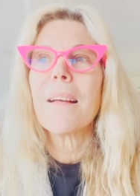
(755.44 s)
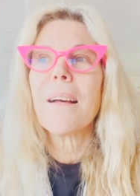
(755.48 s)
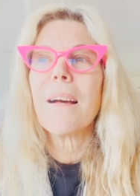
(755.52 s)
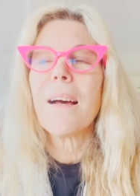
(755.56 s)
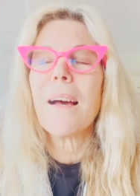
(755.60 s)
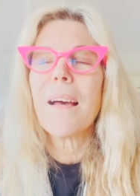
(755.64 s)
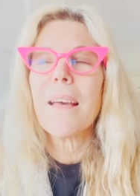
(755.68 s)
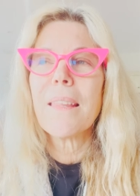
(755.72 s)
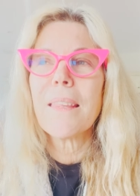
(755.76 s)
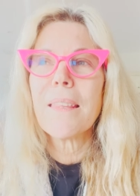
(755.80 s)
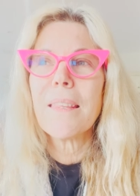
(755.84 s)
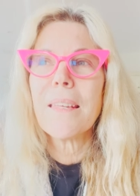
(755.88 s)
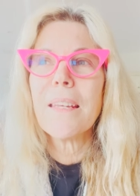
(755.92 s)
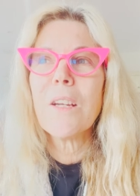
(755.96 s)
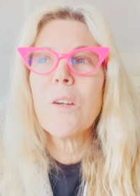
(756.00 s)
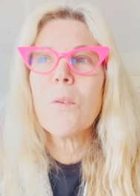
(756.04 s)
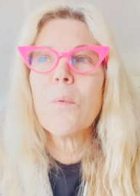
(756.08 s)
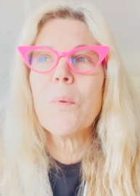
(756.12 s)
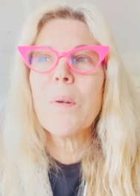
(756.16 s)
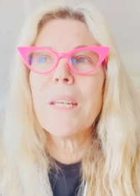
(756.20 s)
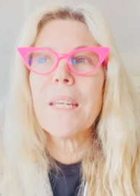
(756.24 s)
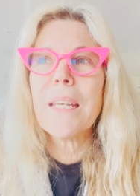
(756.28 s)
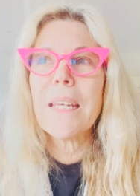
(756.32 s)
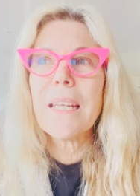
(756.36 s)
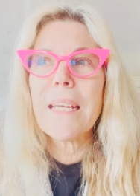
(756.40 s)
I think
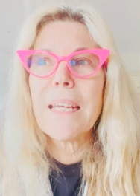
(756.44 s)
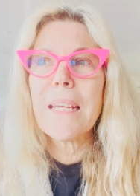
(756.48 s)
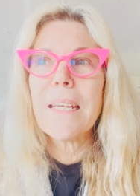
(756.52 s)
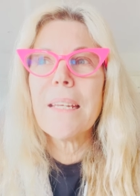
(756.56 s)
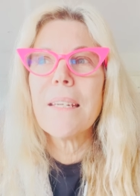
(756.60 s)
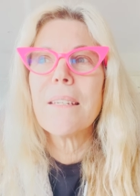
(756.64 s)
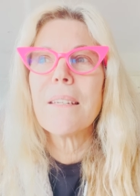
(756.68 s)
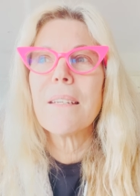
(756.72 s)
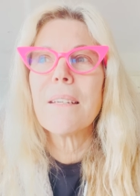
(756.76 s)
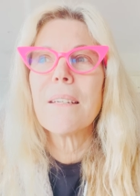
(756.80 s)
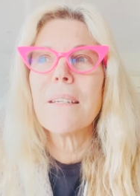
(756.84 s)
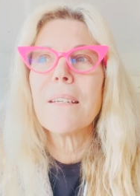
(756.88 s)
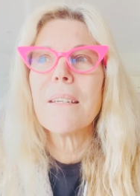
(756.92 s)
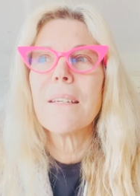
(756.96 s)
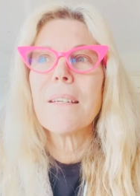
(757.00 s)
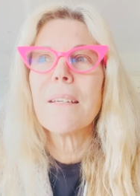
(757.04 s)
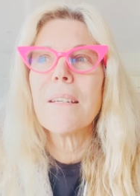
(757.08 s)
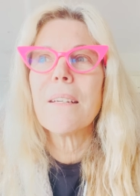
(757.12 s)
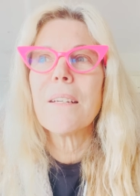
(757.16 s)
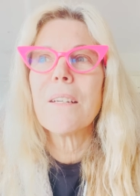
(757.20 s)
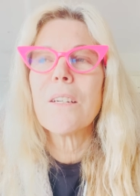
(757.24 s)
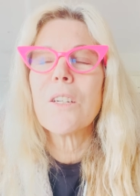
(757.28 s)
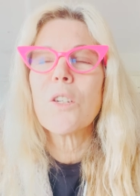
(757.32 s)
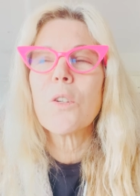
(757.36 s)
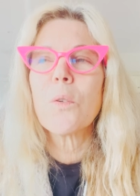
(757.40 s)
we need
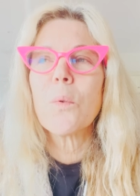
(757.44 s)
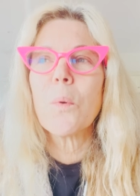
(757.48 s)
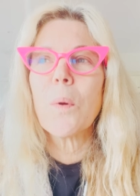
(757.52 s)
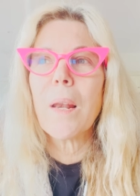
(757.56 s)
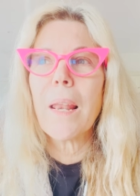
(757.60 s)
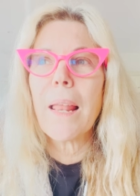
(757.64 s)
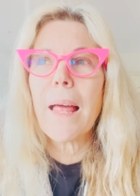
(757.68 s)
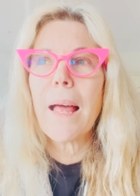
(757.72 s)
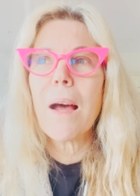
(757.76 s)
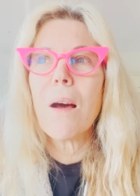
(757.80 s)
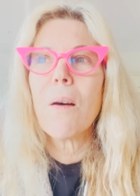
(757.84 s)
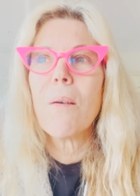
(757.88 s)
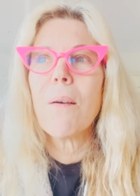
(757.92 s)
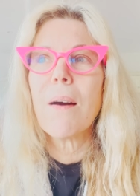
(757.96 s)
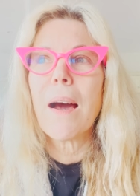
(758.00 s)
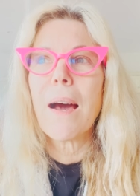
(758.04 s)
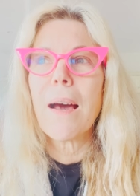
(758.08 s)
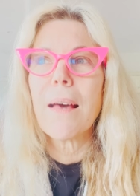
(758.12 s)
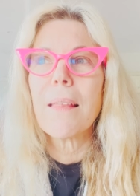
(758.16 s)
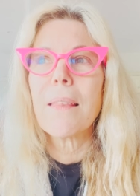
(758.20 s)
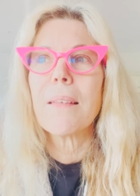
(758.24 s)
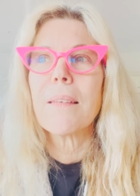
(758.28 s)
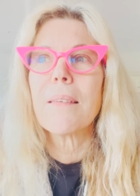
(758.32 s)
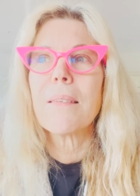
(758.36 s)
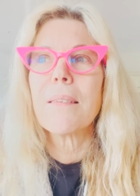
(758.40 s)
to allow
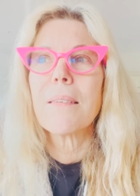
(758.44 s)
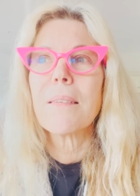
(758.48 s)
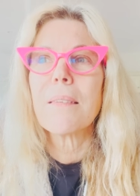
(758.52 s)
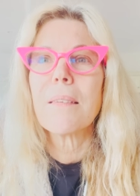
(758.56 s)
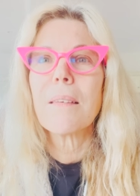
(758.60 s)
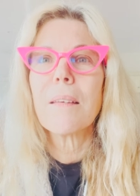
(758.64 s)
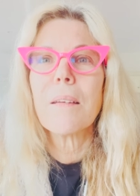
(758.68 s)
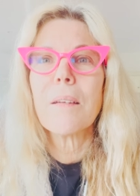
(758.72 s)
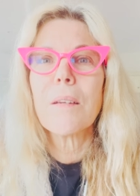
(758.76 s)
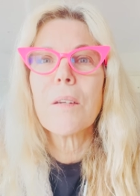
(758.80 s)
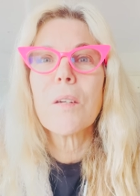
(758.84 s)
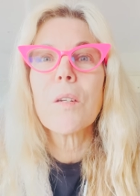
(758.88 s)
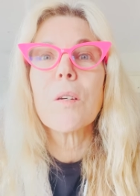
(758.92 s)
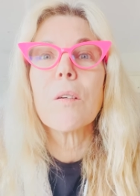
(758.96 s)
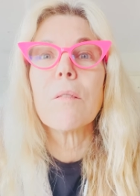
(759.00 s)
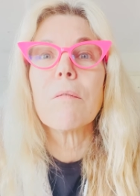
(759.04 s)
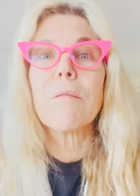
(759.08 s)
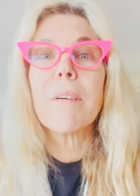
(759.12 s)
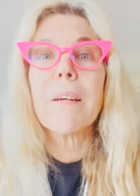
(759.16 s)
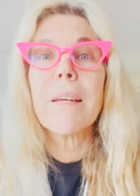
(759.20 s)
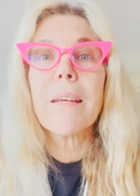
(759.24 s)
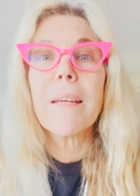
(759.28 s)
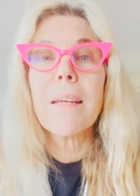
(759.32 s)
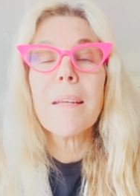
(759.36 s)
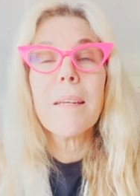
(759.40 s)
others to
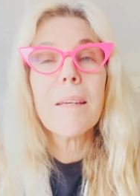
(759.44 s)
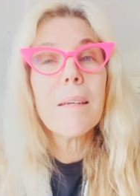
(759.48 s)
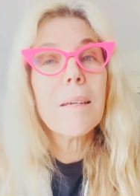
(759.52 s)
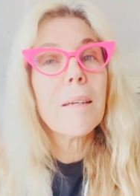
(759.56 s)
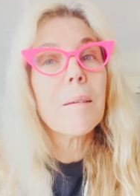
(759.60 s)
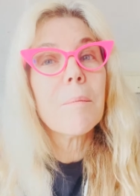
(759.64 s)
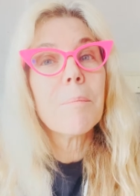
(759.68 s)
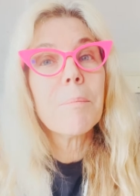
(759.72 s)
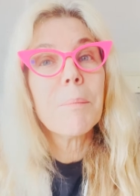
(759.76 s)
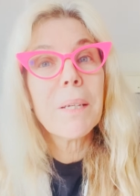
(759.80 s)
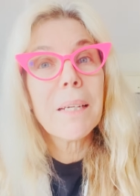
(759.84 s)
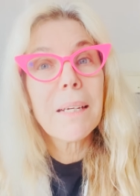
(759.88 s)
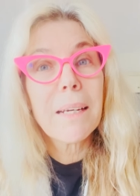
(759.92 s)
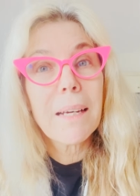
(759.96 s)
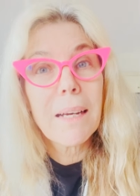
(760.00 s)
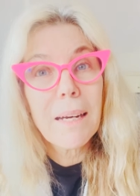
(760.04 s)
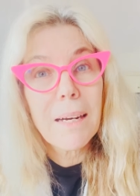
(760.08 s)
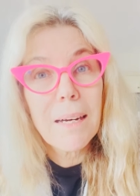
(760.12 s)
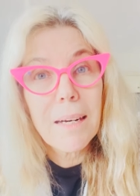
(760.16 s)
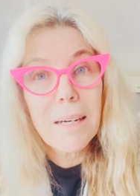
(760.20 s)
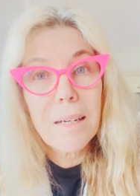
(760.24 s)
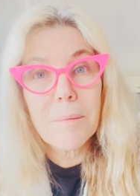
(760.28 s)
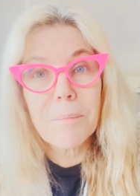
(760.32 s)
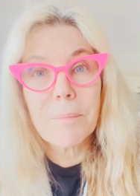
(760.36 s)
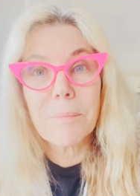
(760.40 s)
re
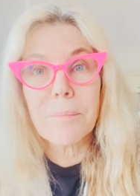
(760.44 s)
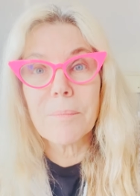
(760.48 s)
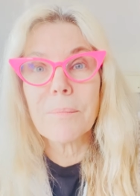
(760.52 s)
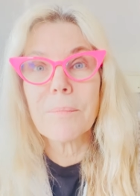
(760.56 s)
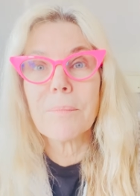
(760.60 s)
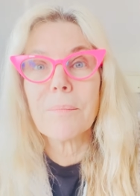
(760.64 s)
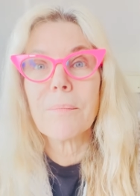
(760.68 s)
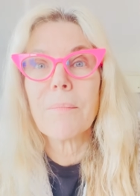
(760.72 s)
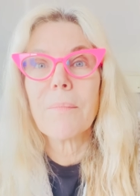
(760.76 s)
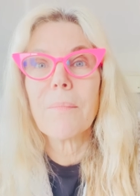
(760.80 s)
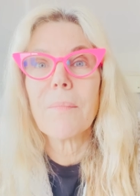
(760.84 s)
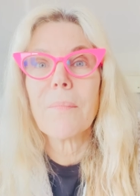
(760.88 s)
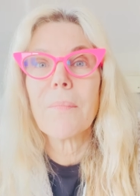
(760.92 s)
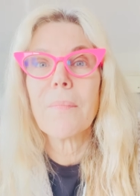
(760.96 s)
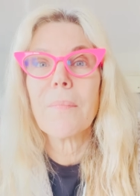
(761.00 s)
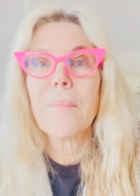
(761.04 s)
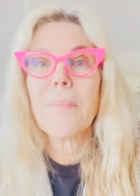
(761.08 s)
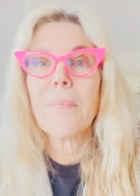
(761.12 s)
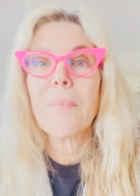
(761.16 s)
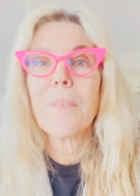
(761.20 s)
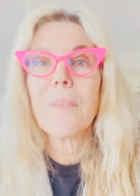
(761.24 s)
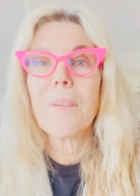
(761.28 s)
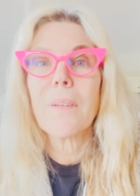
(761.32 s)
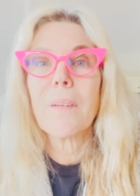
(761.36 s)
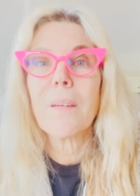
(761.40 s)
become
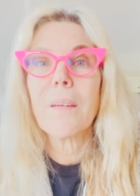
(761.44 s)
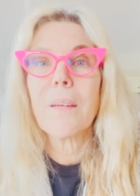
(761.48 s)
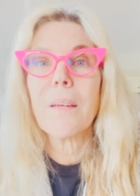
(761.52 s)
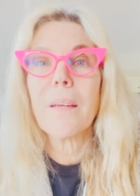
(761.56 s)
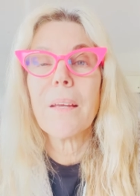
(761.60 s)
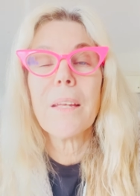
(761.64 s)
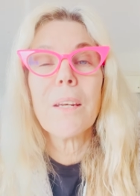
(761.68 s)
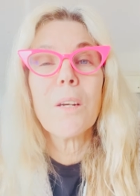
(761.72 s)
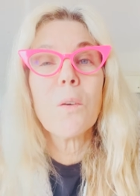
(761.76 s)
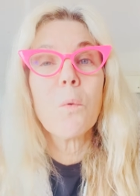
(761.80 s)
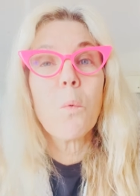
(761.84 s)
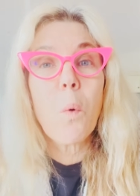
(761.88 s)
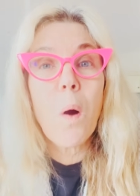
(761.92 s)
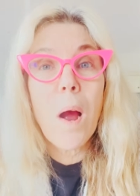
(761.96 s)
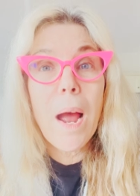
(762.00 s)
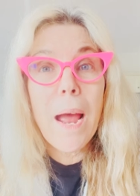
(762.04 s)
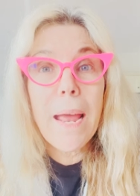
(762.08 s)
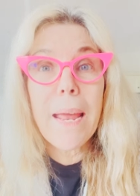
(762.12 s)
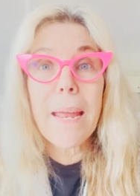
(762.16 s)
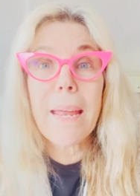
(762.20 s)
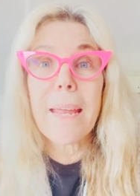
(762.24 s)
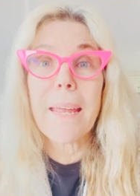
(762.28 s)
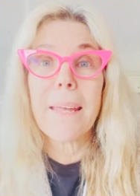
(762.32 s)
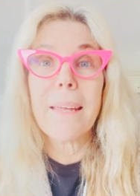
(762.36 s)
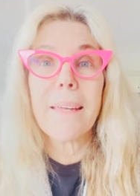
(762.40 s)
in a
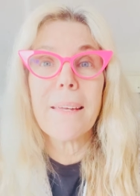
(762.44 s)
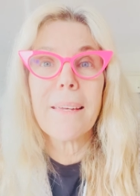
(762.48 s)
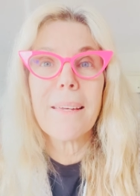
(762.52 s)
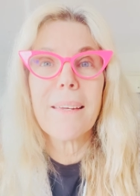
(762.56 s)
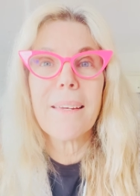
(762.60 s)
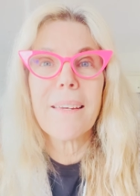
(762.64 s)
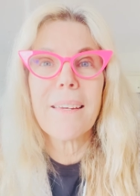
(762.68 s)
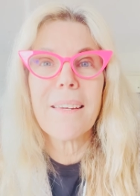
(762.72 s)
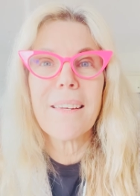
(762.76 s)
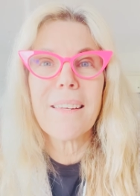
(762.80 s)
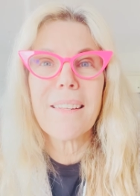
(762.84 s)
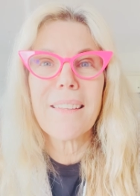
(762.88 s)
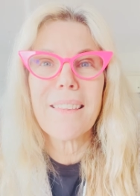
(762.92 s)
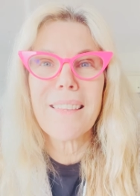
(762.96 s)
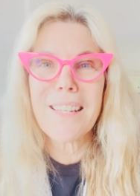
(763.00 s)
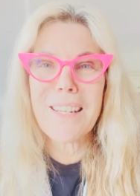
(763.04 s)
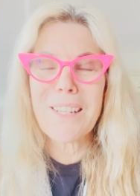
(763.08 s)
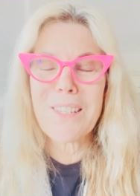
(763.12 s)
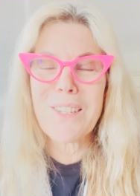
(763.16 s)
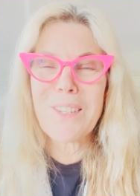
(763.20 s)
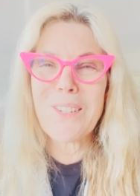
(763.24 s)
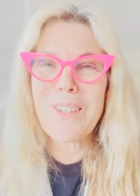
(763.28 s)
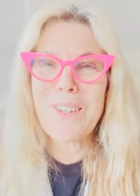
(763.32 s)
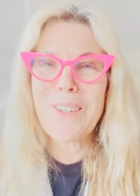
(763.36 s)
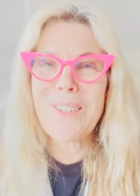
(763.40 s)
way that
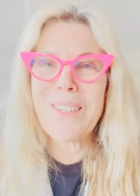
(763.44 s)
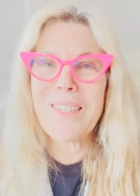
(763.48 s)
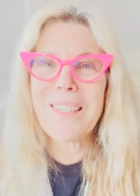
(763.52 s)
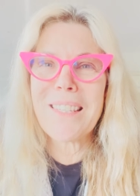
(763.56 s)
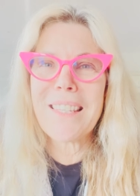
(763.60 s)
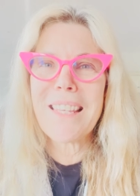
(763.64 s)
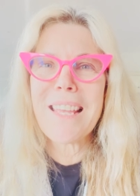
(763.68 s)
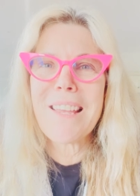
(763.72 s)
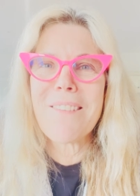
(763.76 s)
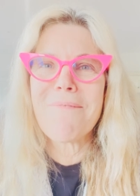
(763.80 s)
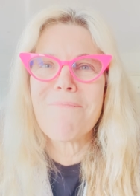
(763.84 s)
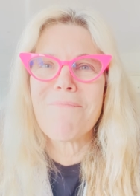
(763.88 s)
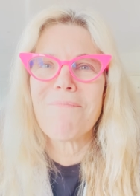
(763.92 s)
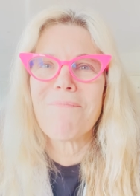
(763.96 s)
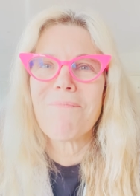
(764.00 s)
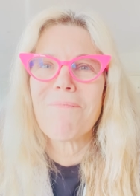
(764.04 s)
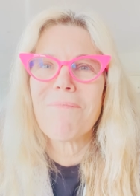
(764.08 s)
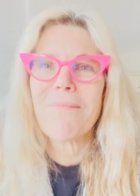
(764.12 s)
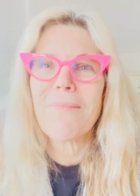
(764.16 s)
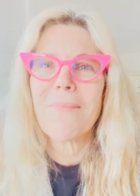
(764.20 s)
suits them.